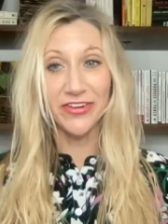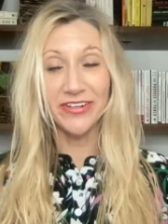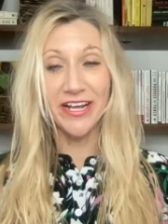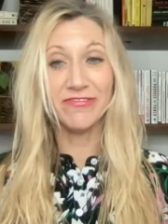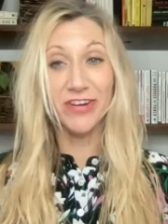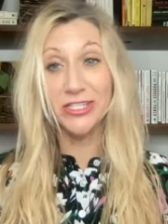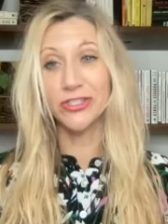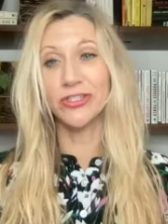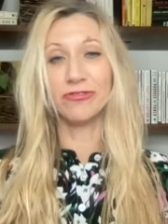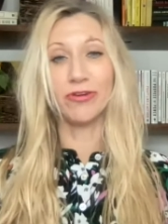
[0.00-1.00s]
father and
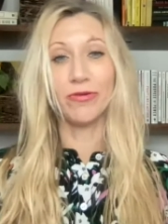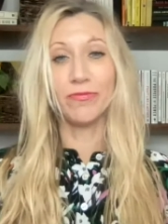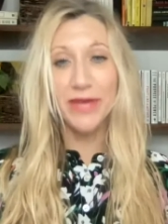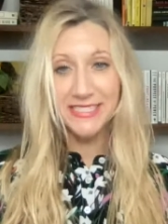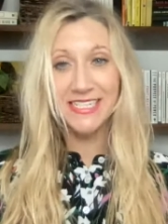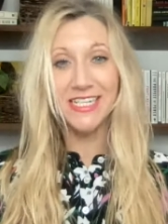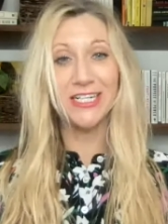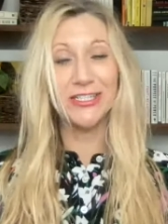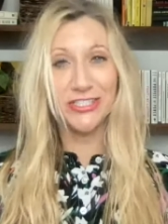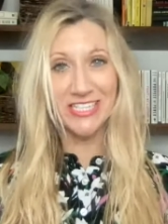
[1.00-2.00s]
fosters a
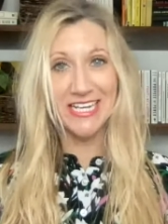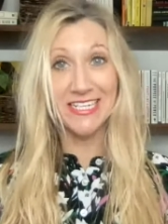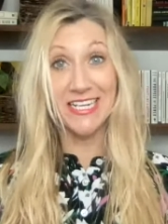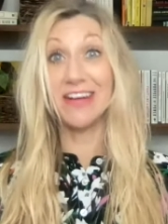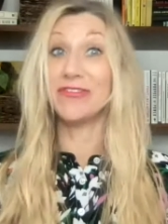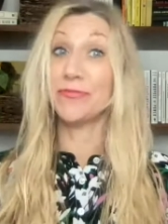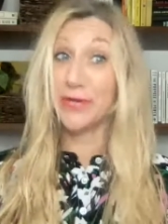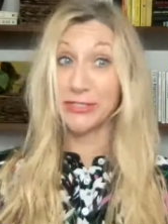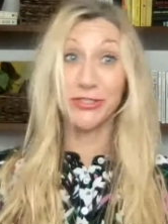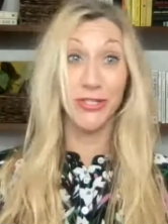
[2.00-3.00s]
romantic understanding of
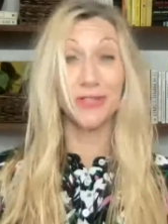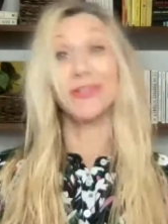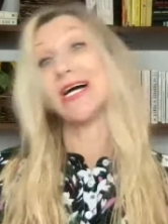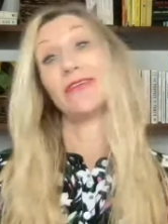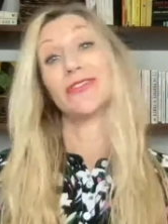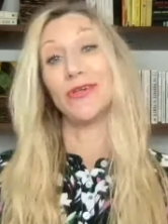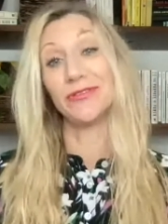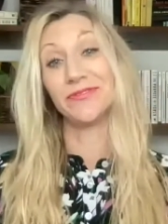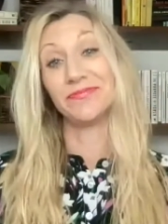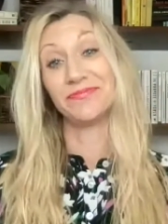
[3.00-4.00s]
the patriarchal
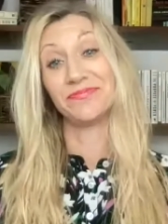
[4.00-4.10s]
household.